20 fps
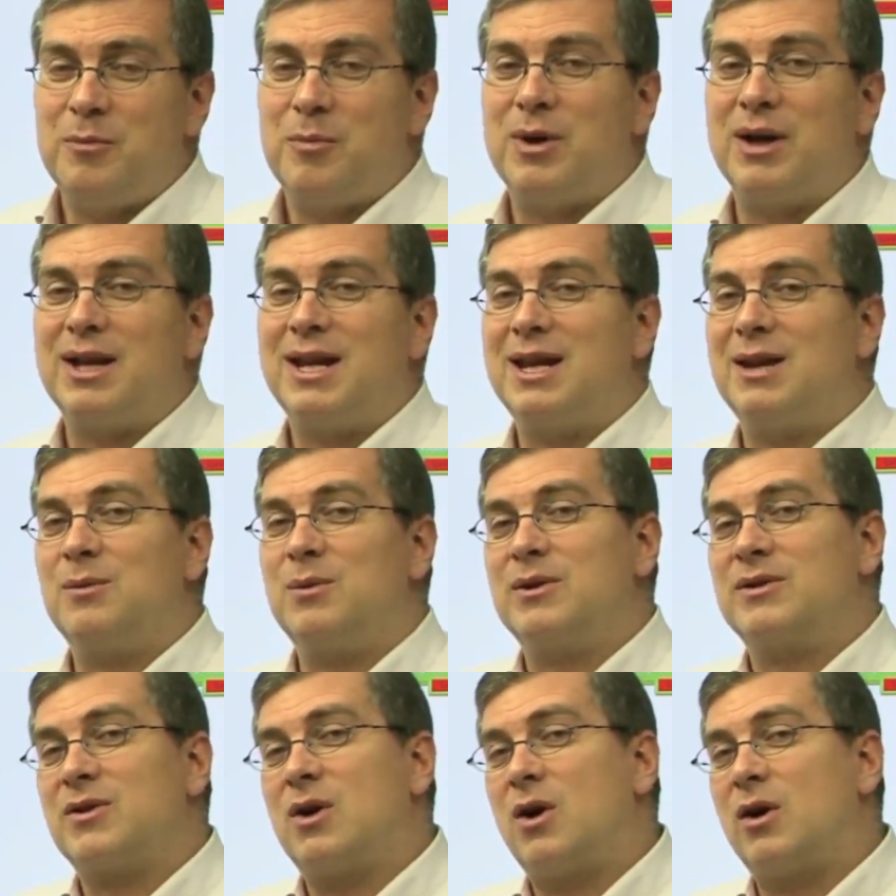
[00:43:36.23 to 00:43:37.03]
But it
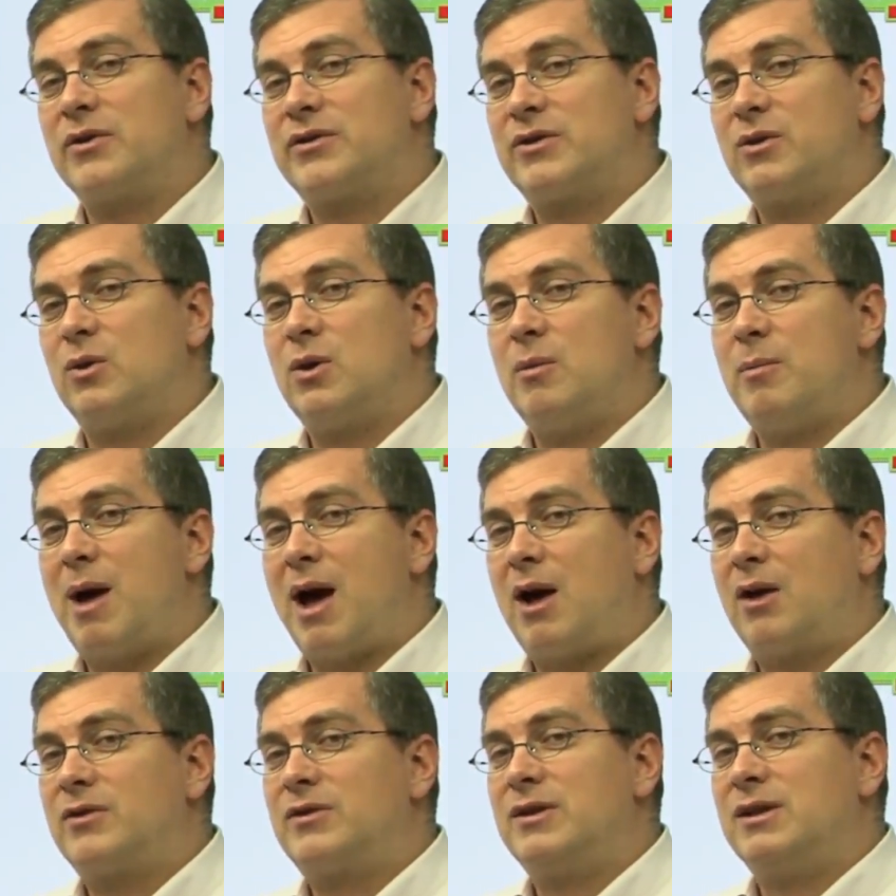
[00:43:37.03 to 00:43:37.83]
was also
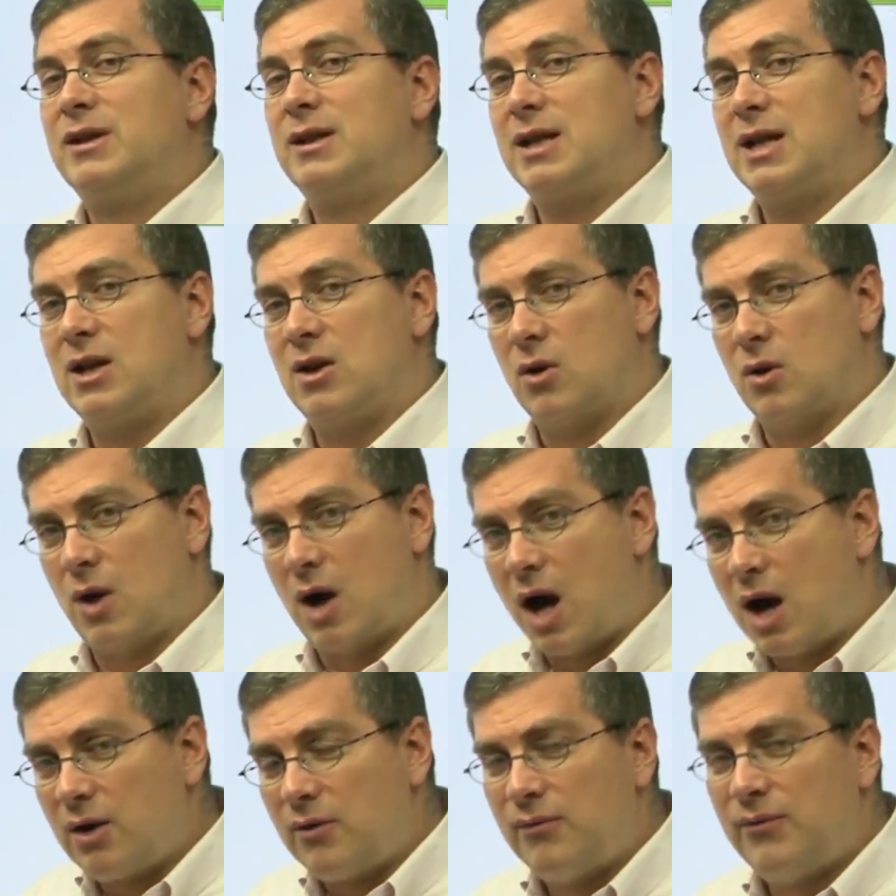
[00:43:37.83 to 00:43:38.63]
about,
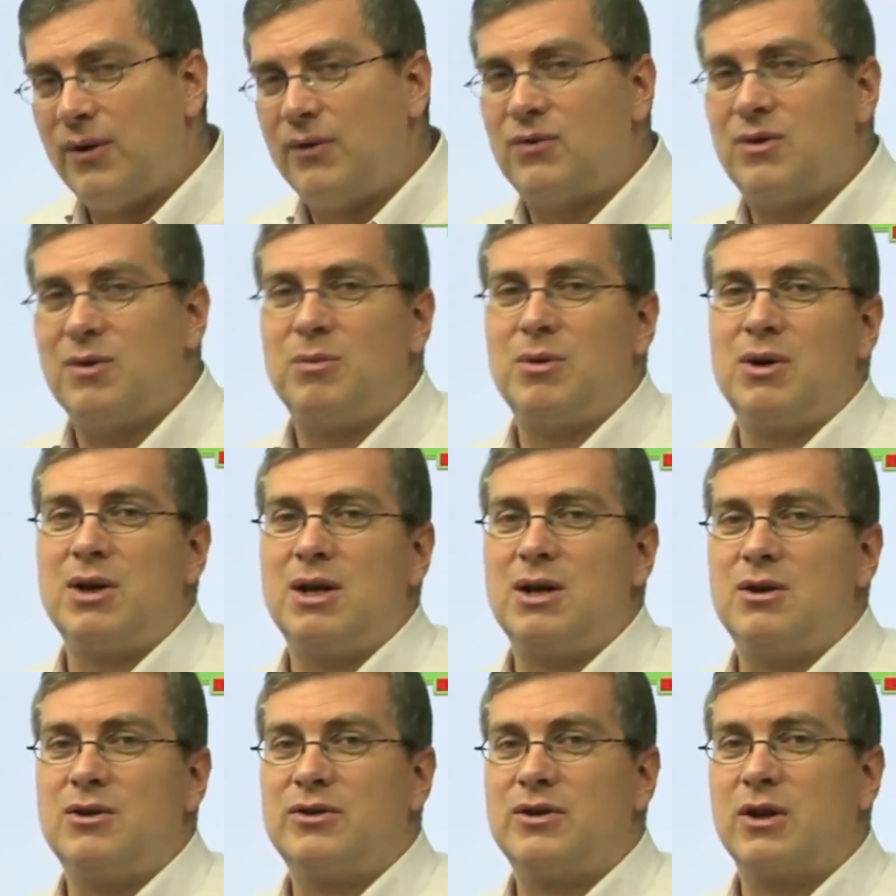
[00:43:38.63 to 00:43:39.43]
150
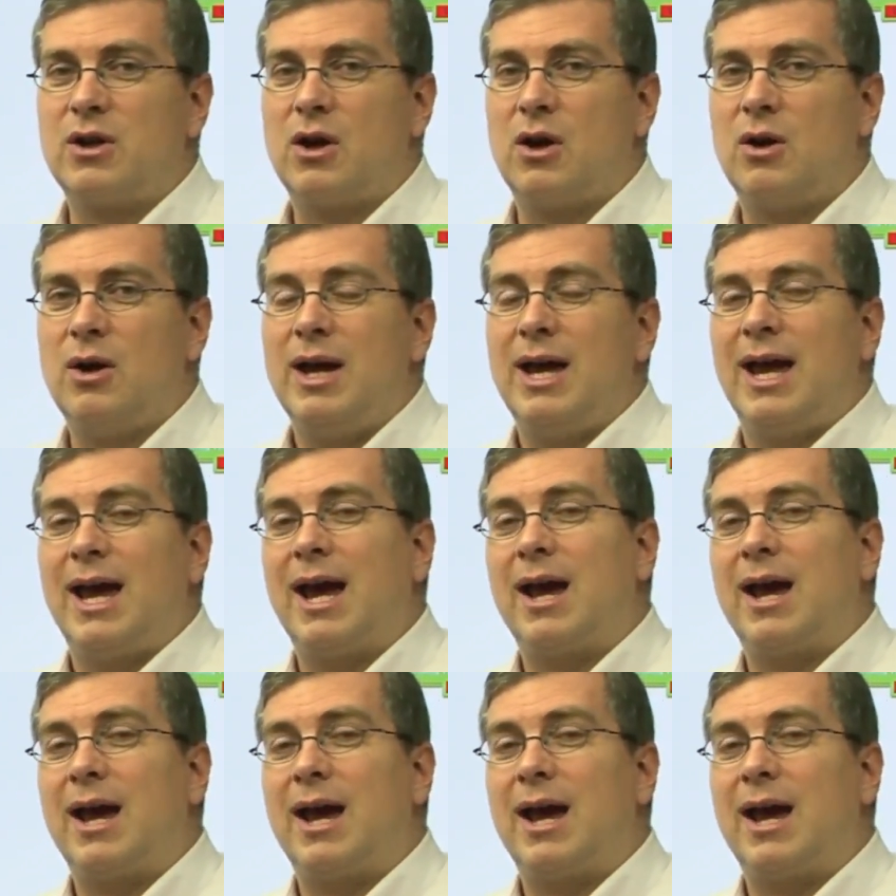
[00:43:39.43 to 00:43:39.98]
million years ago,